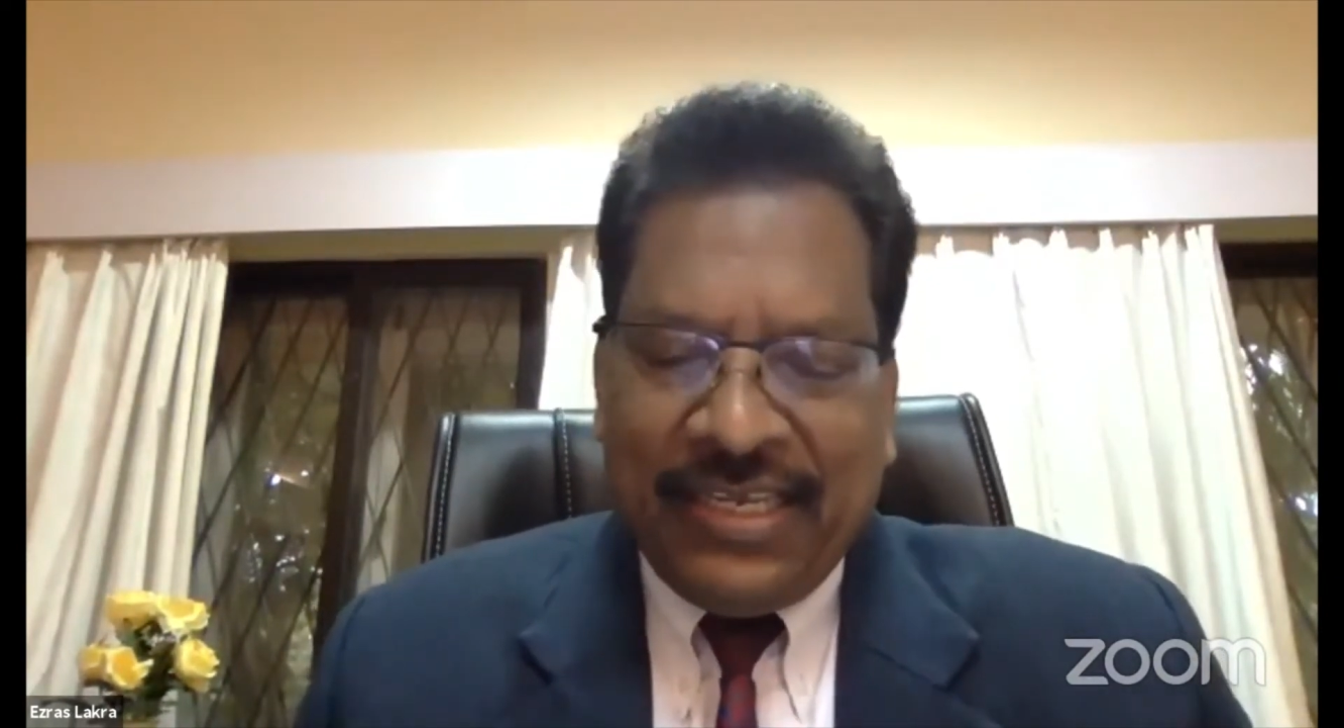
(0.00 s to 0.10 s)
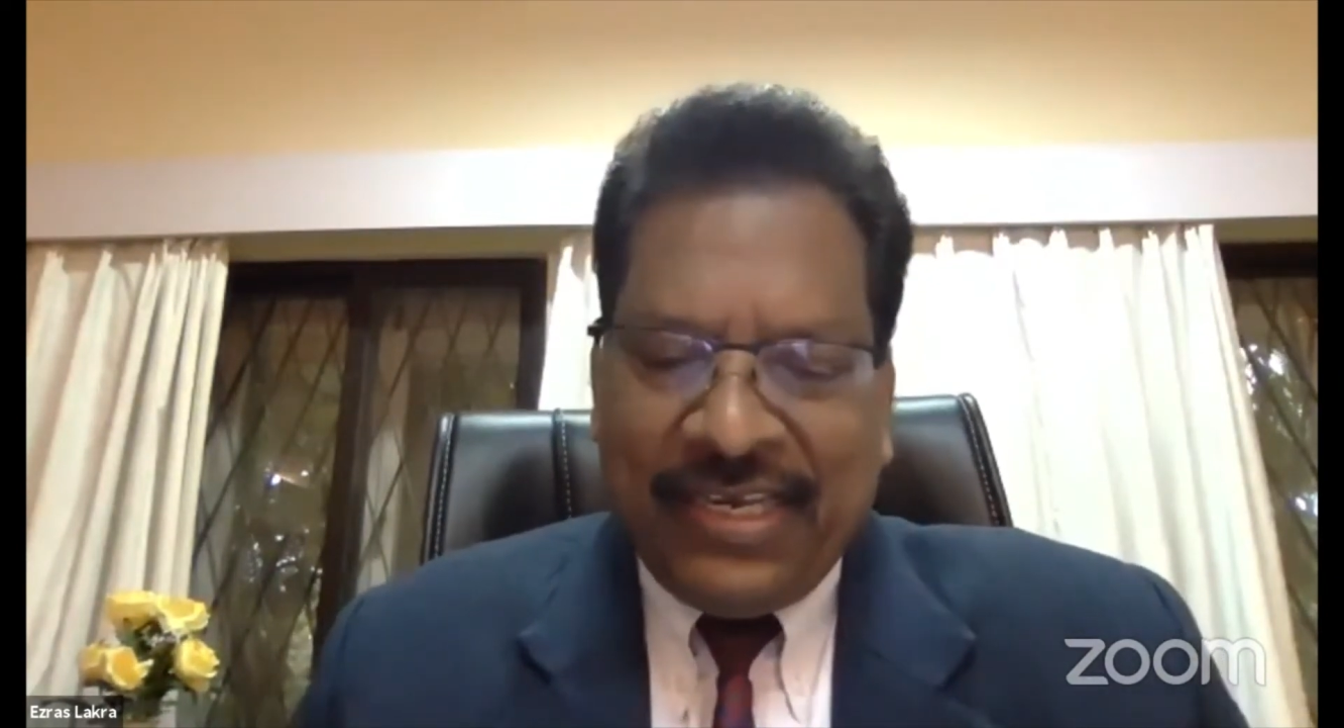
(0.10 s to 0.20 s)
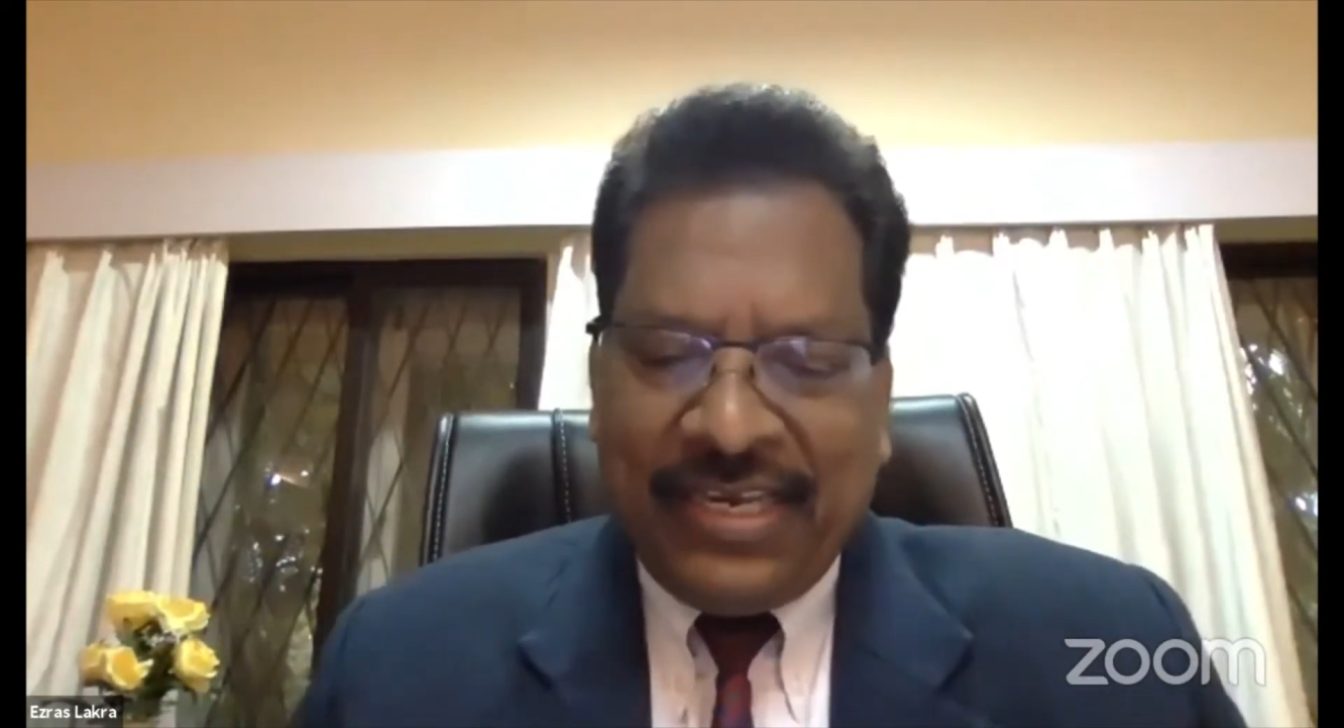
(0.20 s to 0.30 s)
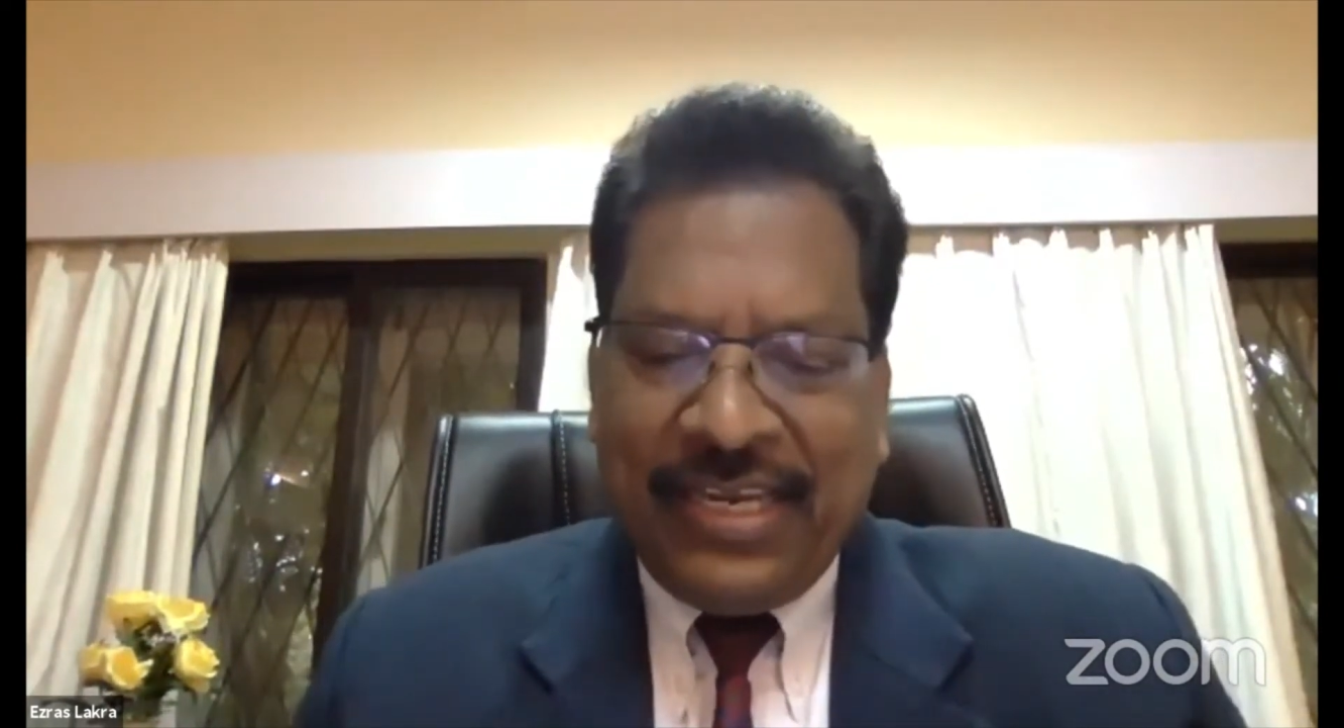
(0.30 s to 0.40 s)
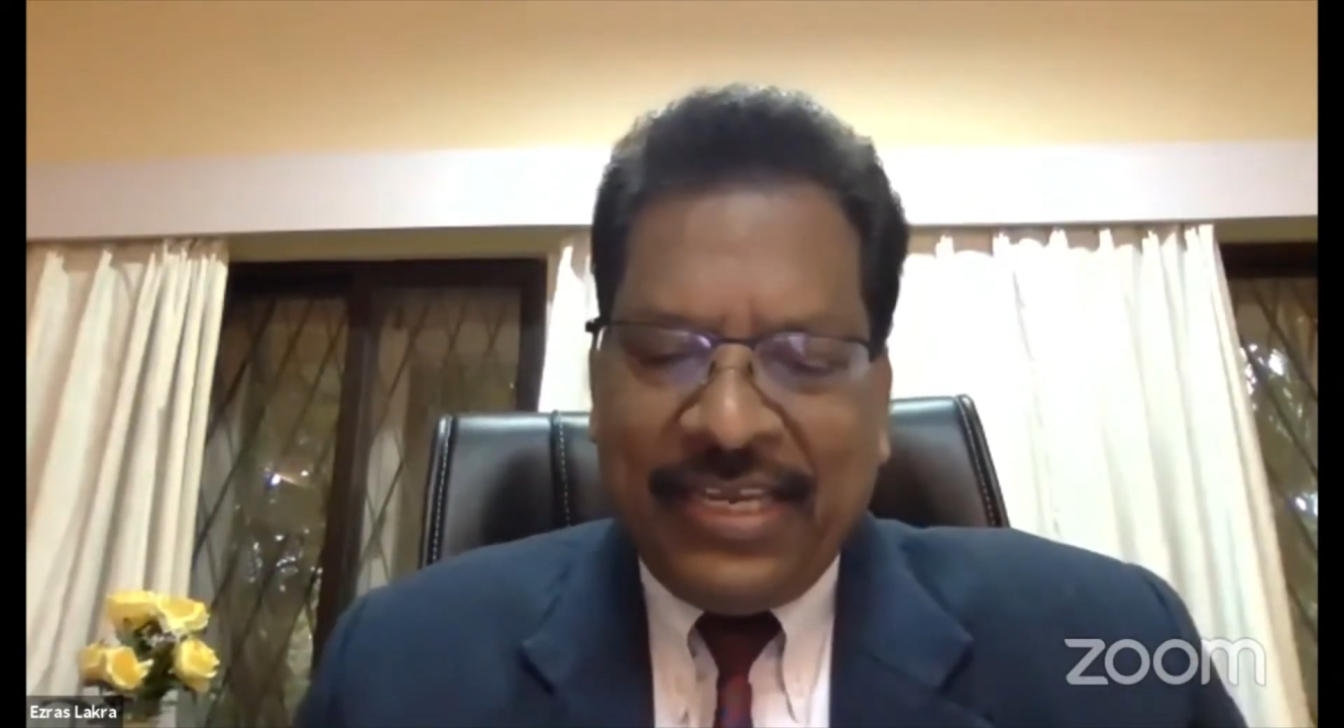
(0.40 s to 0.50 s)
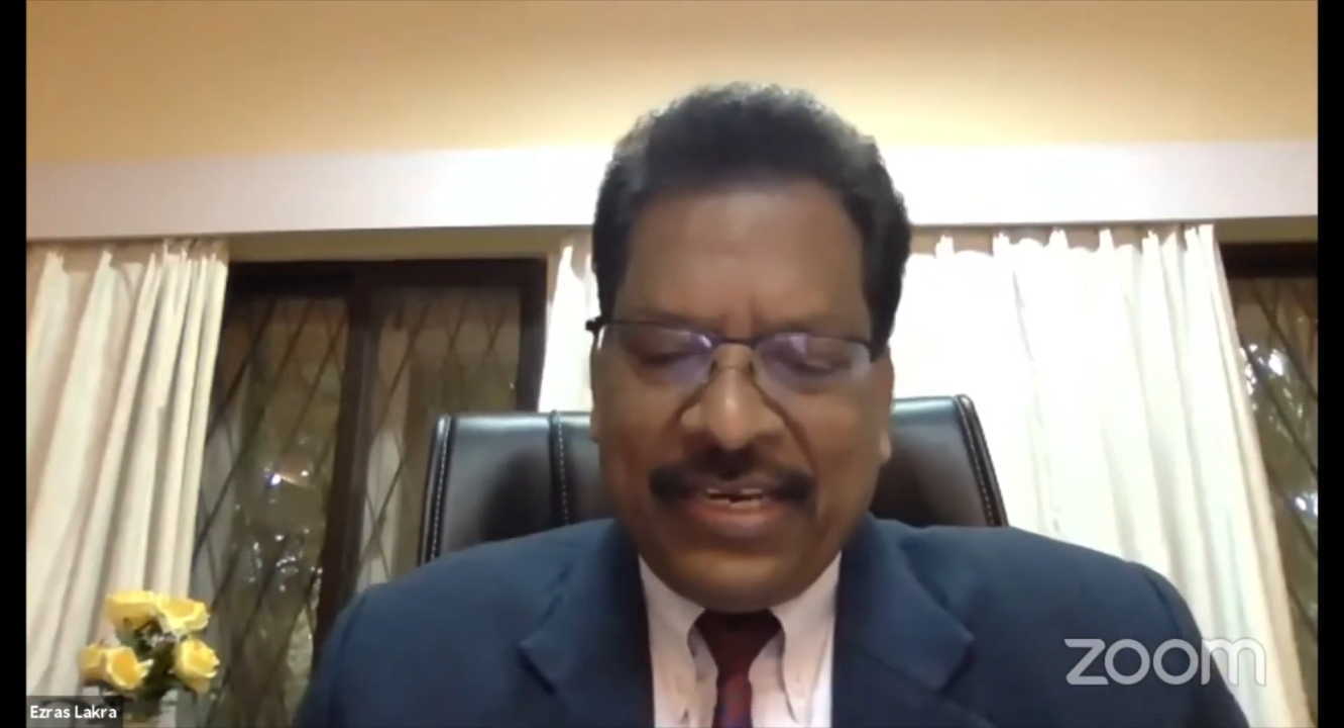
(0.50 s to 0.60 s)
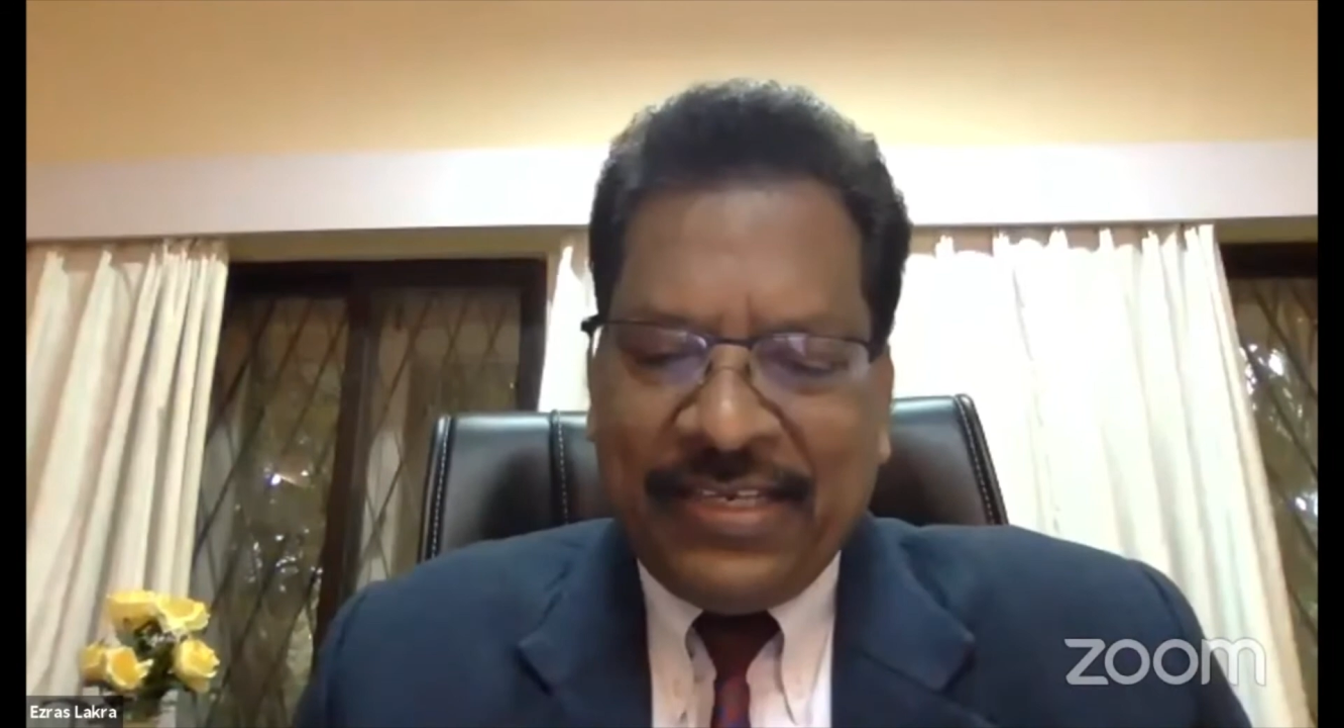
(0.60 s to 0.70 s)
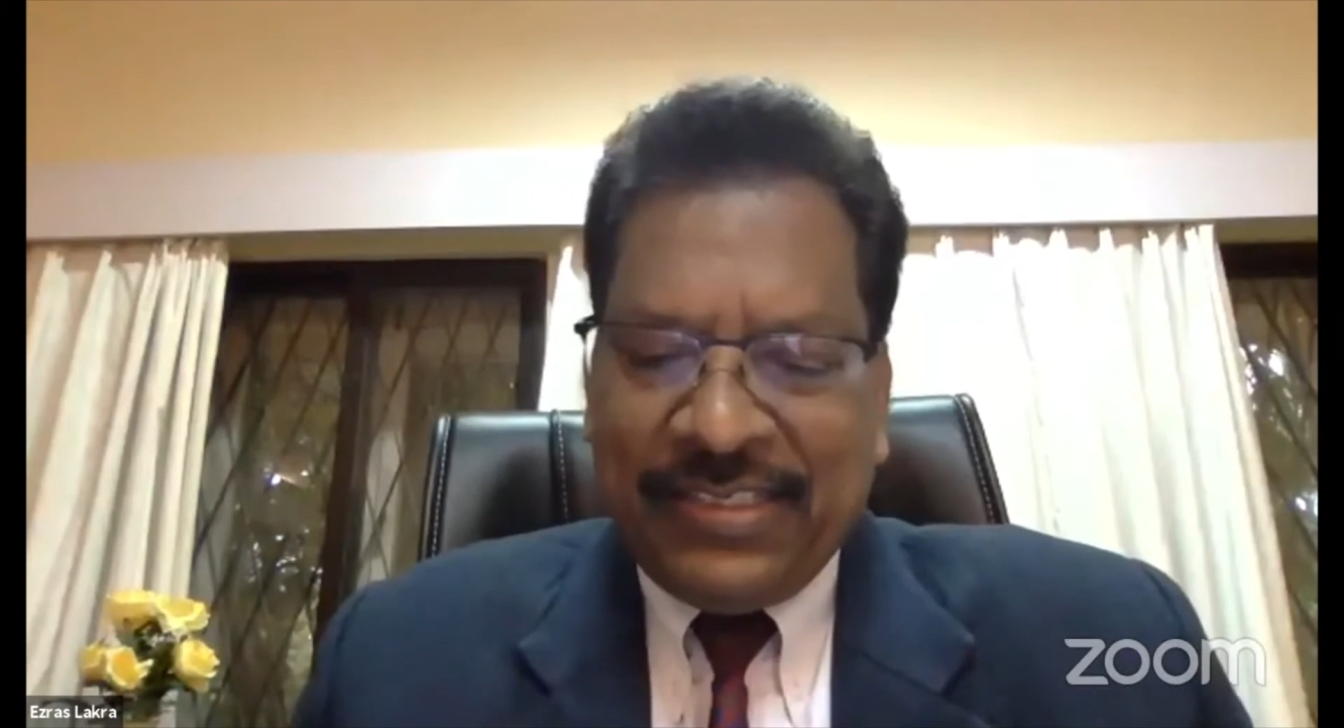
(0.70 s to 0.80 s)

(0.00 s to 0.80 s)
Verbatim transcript: care,